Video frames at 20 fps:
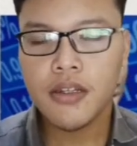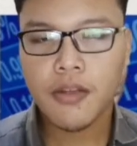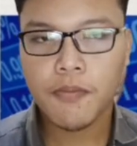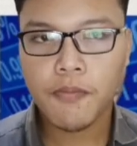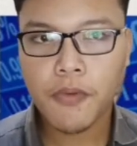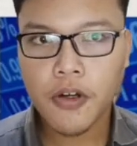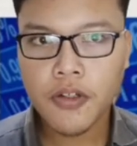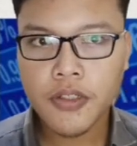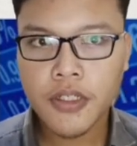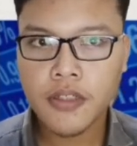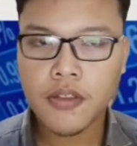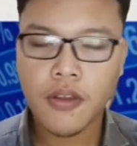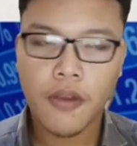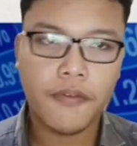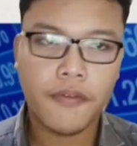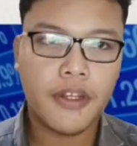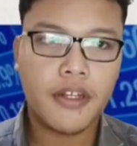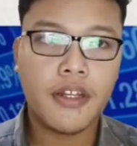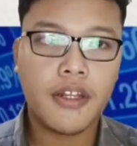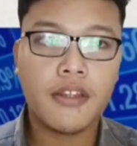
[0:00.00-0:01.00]
The process
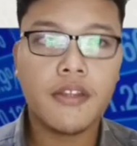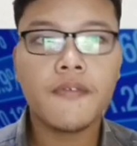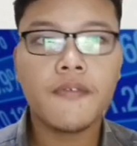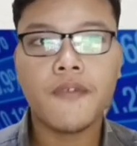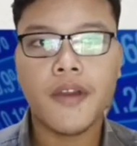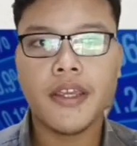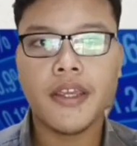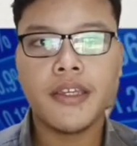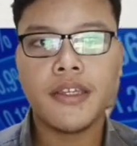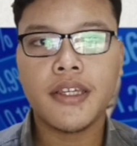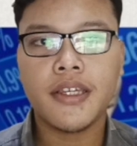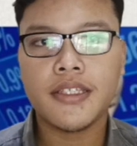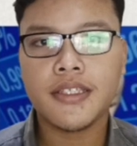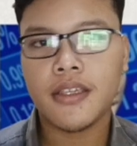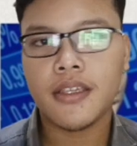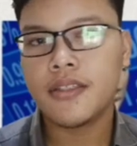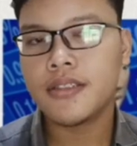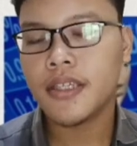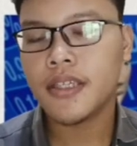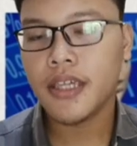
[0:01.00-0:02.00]
of identifying,
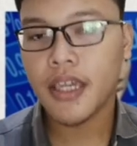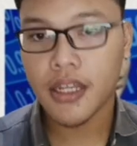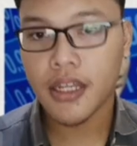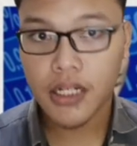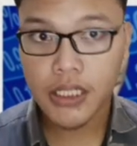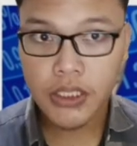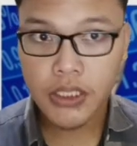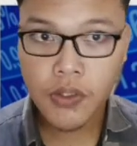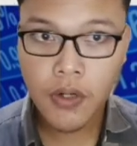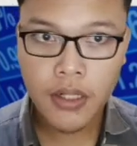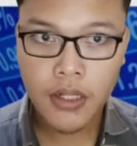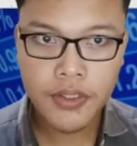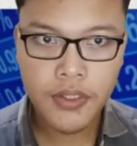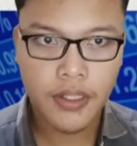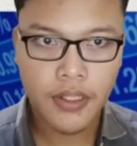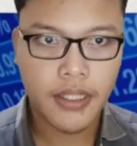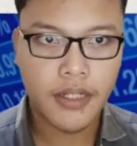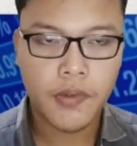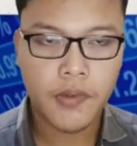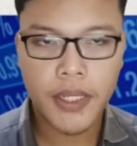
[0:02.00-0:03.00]
assessing, and
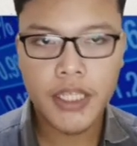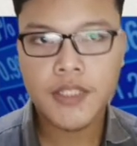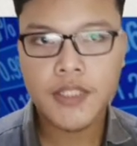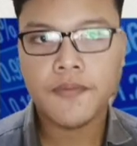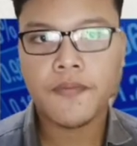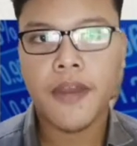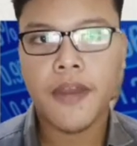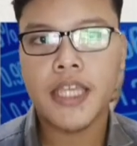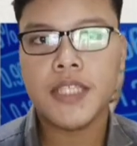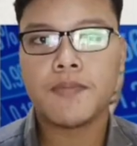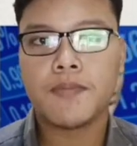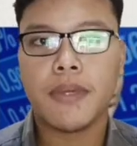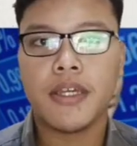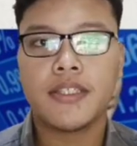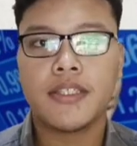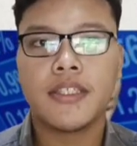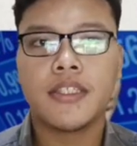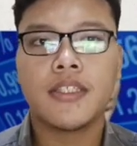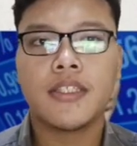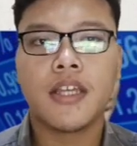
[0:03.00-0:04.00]
controlling risks faced
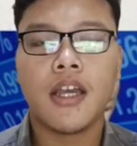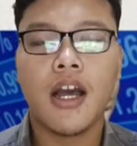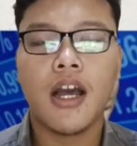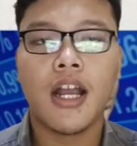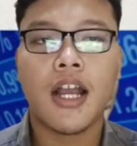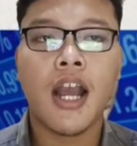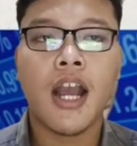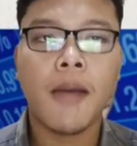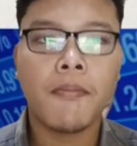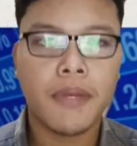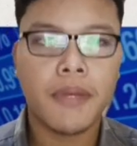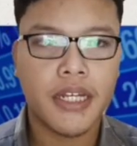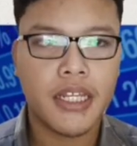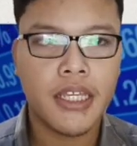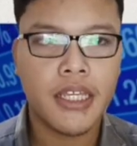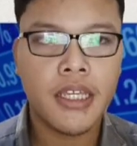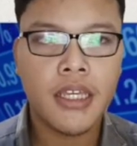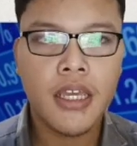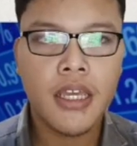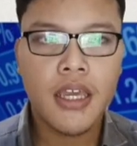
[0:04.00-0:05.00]
by a
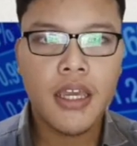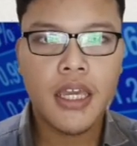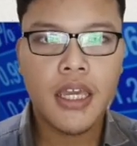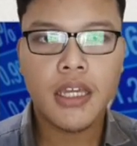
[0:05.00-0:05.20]
company,